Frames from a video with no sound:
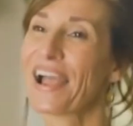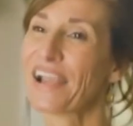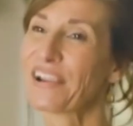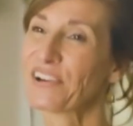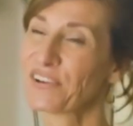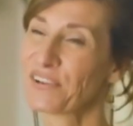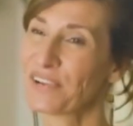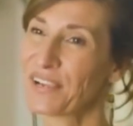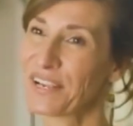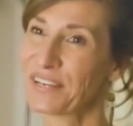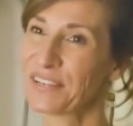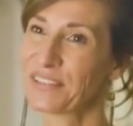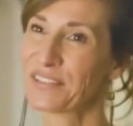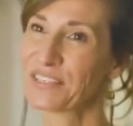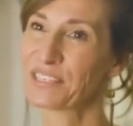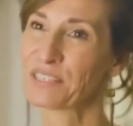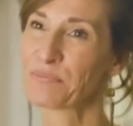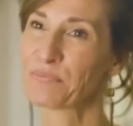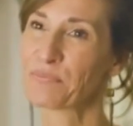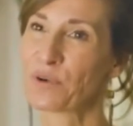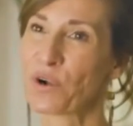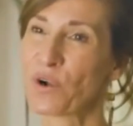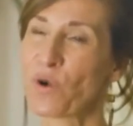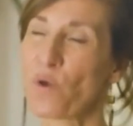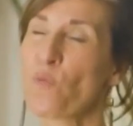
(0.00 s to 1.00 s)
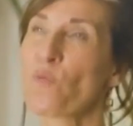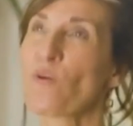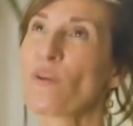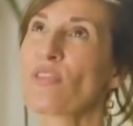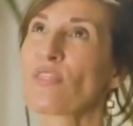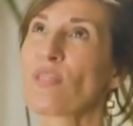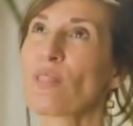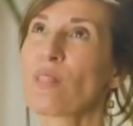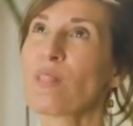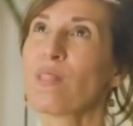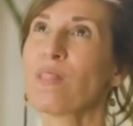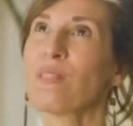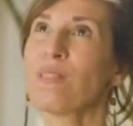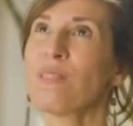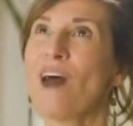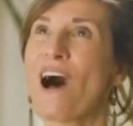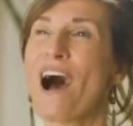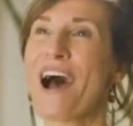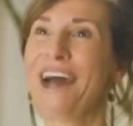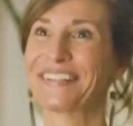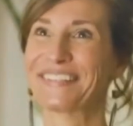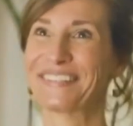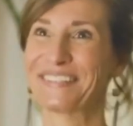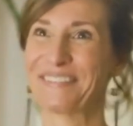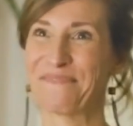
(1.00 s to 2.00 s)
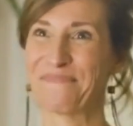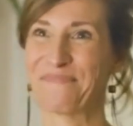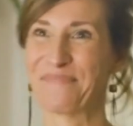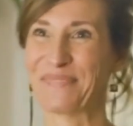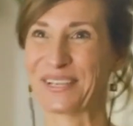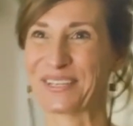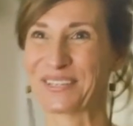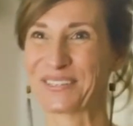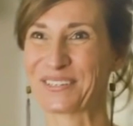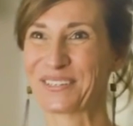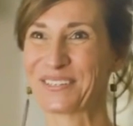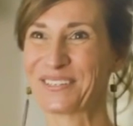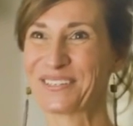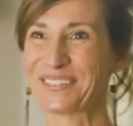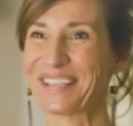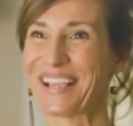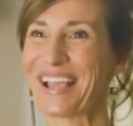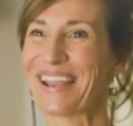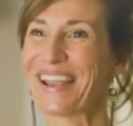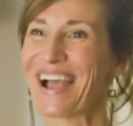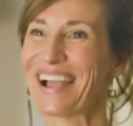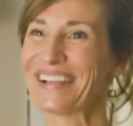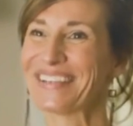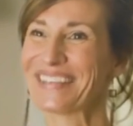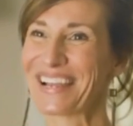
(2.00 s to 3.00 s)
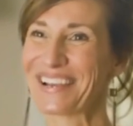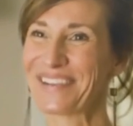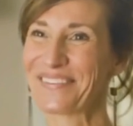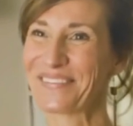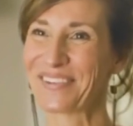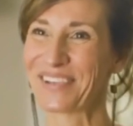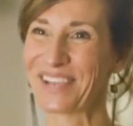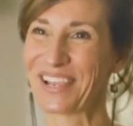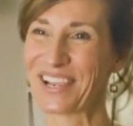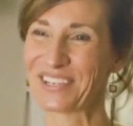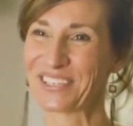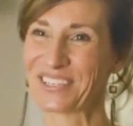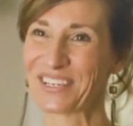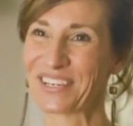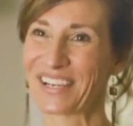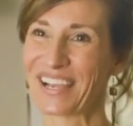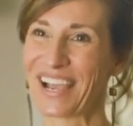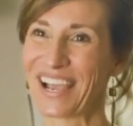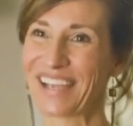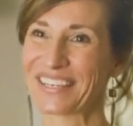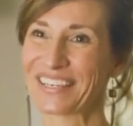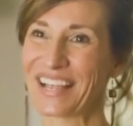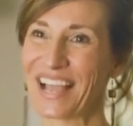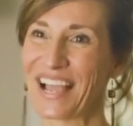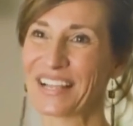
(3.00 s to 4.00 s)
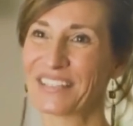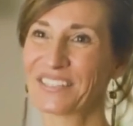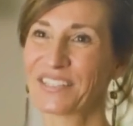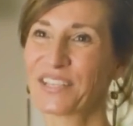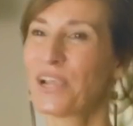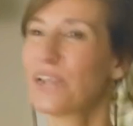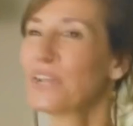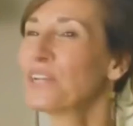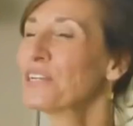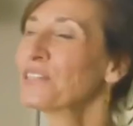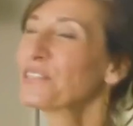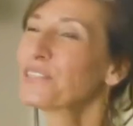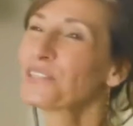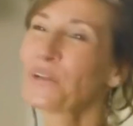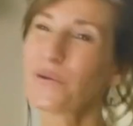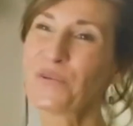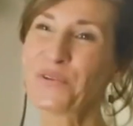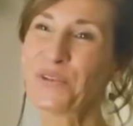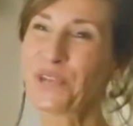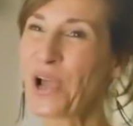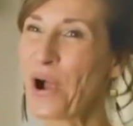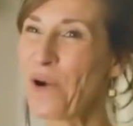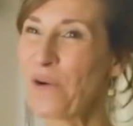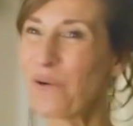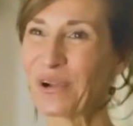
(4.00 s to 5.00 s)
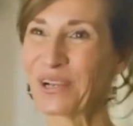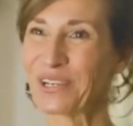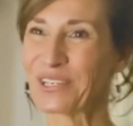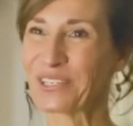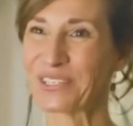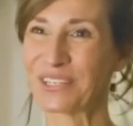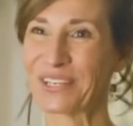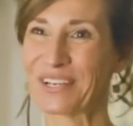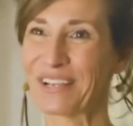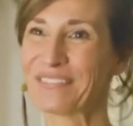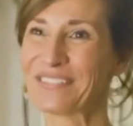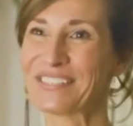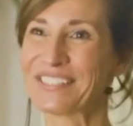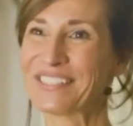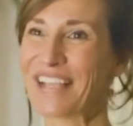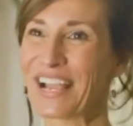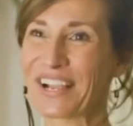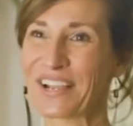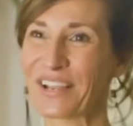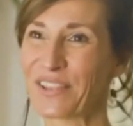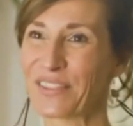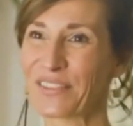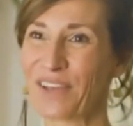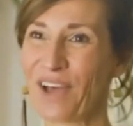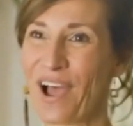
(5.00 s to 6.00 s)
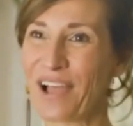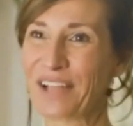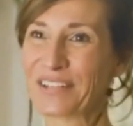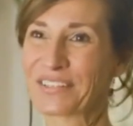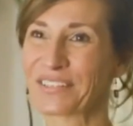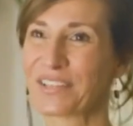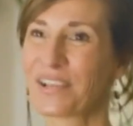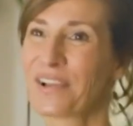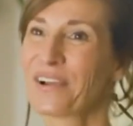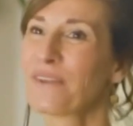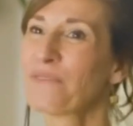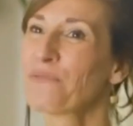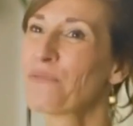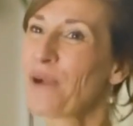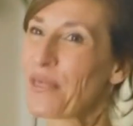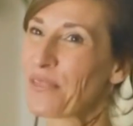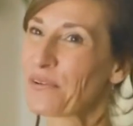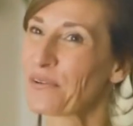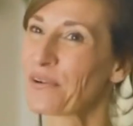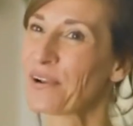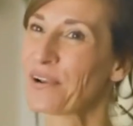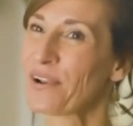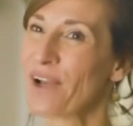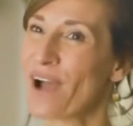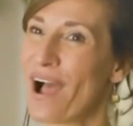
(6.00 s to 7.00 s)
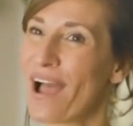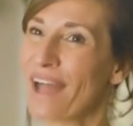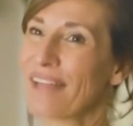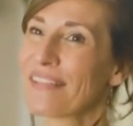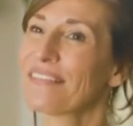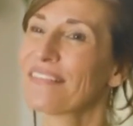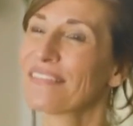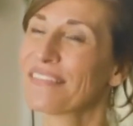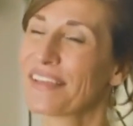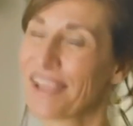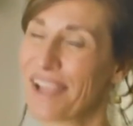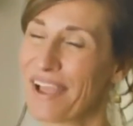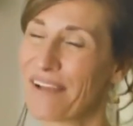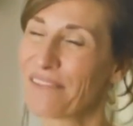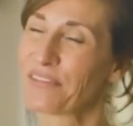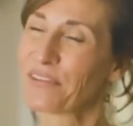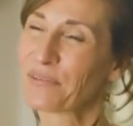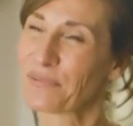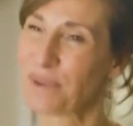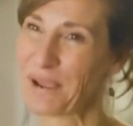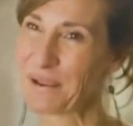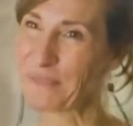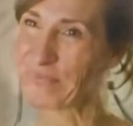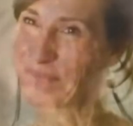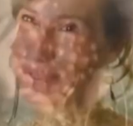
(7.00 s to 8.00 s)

I created this book with lots of pictures and identification guidelines, so no one should have second thoughts whether or not they have the